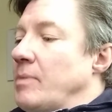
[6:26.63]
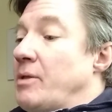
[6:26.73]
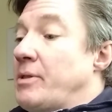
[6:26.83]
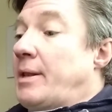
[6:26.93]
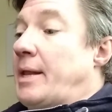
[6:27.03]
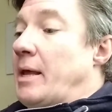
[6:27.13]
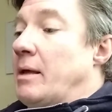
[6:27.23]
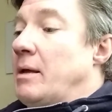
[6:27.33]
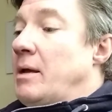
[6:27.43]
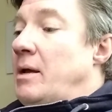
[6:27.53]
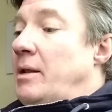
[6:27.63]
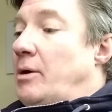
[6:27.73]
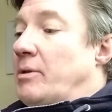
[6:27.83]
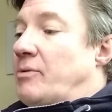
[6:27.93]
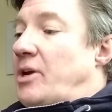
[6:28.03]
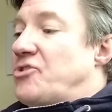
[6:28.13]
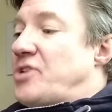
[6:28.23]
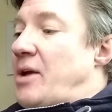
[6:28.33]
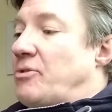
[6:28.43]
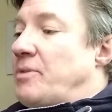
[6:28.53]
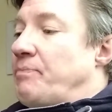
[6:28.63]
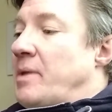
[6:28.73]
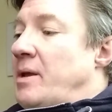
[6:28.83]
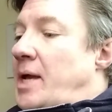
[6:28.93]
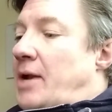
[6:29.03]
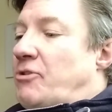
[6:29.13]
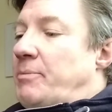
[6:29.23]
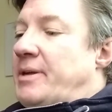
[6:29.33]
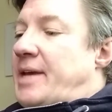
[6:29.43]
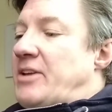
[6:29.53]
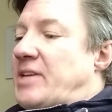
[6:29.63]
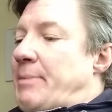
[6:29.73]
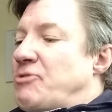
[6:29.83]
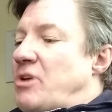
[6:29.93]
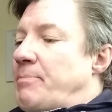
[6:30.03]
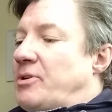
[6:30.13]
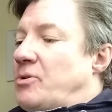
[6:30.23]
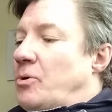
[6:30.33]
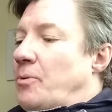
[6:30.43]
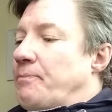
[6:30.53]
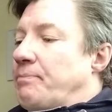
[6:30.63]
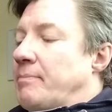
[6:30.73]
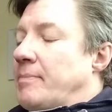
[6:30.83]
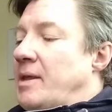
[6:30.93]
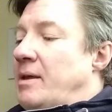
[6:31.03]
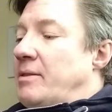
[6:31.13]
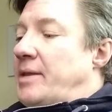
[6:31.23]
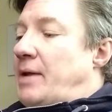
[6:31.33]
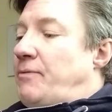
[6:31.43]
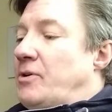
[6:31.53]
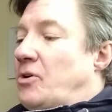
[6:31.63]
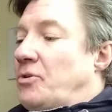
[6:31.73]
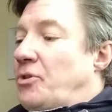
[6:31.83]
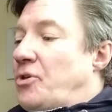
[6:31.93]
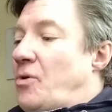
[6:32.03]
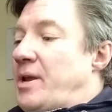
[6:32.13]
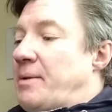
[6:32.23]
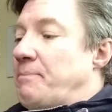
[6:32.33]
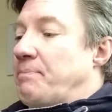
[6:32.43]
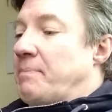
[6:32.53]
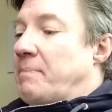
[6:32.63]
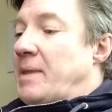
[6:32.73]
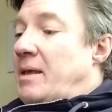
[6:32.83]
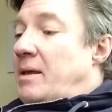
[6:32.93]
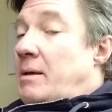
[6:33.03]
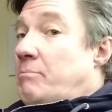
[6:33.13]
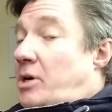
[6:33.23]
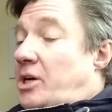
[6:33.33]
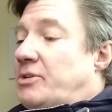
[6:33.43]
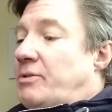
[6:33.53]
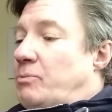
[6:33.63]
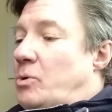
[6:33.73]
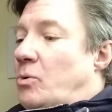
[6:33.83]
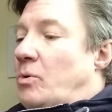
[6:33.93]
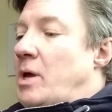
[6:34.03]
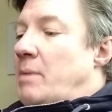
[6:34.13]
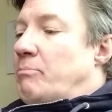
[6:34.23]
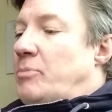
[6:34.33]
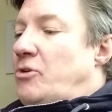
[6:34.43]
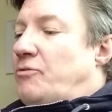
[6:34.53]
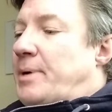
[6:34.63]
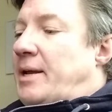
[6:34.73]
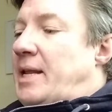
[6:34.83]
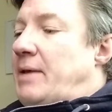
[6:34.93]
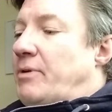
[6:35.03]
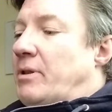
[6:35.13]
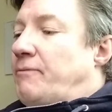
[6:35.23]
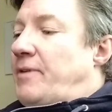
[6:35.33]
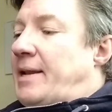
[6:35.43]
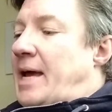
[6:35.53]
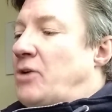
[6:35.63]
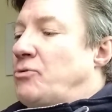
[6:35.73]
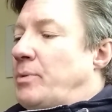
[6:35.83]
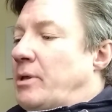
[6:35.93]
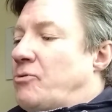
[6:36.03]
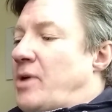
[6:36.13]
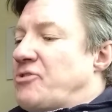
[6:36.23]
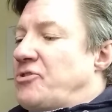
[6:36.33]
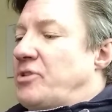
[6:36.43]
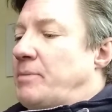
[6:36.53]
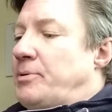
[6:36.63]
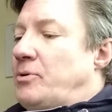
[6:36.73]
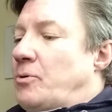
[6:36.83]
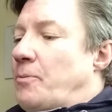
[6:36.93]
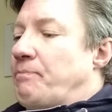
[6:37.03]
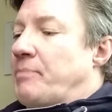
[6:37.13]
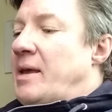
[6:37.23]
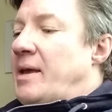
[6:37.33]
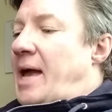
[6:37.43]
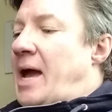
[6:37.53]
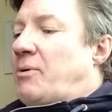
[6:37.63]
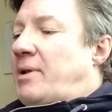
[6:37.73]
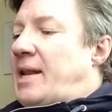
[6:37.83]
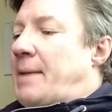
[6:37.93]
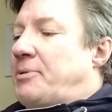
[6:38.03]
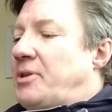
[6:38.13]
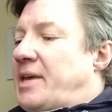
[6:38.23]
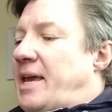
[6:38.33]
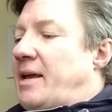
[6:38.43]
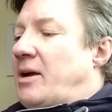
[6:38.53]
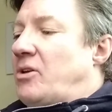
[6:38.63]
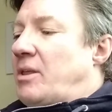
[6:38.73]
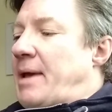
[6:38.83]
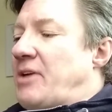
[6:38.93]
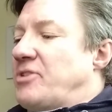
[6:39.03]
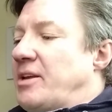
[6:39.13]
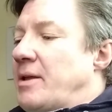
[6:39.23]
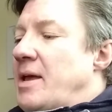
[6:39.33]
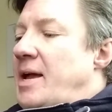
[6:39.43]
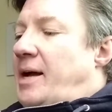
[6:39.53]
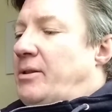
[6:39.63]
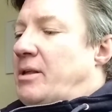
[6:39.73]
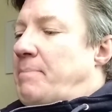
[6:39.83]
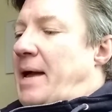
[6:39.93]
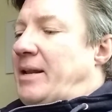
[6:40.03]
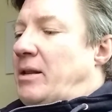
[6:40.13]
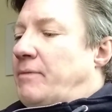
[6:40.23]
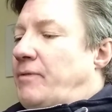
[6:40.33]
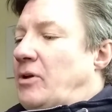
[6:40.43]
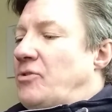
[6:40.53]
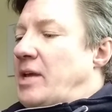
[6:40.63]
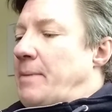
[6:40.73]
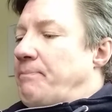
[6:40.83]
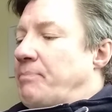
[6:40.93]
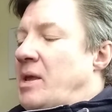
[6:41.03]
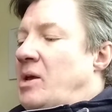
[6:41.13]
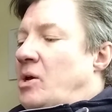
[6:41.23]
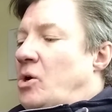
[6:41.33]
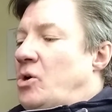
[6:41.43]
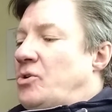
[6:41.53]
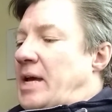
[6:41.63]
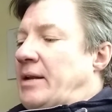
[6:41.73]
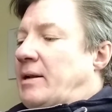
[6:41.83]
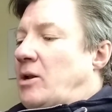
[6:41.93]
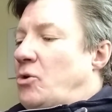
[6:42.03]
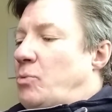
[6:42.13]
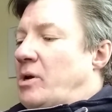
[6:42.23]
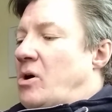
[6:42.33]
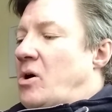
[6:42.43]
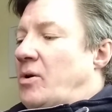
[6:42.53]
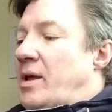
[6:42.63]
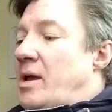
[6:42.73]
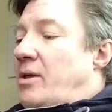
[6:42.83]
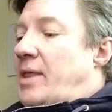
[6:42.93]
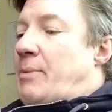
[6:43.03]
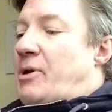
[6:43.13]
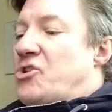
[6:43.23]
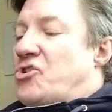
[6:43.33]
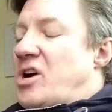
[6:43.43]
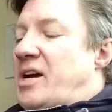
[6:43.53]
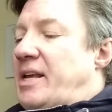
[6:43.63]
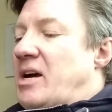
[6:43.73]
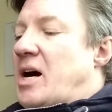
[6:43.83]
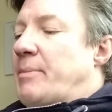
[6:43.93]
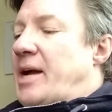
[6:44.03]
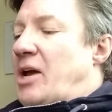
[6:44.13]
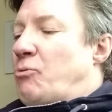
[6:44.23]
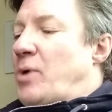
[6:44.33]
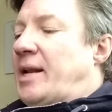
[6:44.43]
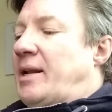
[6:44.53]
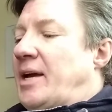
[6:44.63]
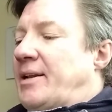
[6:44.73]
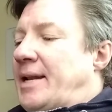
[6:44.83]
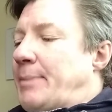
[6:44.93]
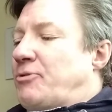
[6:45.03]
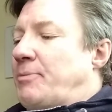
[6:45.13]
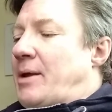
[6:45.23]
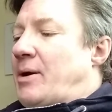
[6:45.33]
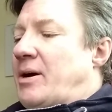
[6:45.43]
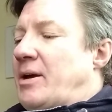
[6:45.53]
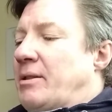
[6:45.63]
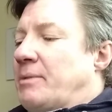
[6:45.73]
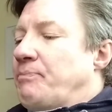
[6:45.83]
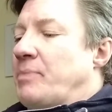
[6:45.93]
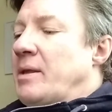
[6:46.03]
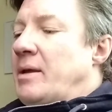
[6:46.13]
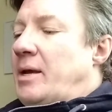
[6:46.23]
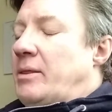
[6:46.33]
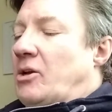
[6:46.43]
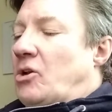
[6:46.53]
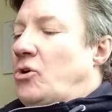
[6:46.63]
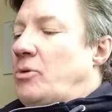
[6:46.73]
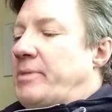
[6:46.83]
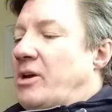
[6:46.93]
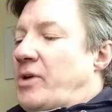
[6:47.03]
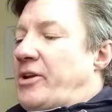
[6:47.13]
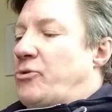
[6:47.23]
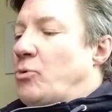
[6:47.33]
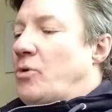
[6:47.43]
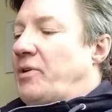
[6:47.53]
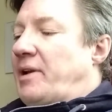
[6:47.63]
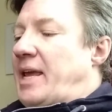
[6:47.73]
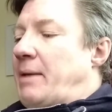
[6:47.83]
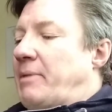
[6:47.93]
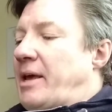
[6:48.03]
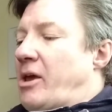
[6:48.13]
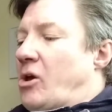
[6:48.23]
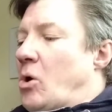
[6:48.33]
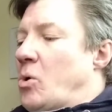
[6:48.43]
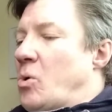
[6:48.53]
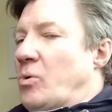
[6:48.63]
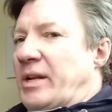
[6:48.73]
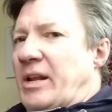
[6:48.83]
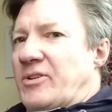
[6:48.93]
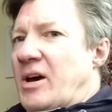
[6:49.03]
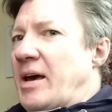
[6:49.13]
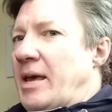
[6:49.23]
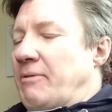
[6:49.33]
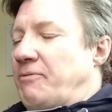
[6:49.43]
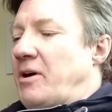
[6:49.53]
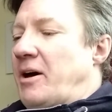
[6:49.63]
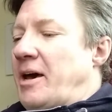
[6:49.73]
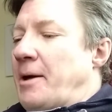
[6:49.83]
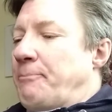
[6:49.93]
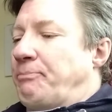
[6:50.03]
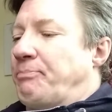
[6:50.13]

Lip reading: Suddenly there was a great shout, and from the gate came a trumpet call. They had forgotten Thorin. Part of the wall, moved by levers, fell outward with a crash into the pool. Out leapt the king under the mountain, and his companions followed him. Hood and cloak were gone. They were in shining armour, and red light leapt from their eyes. In the gloom the great dwarf gleamed like gold in a dying fire.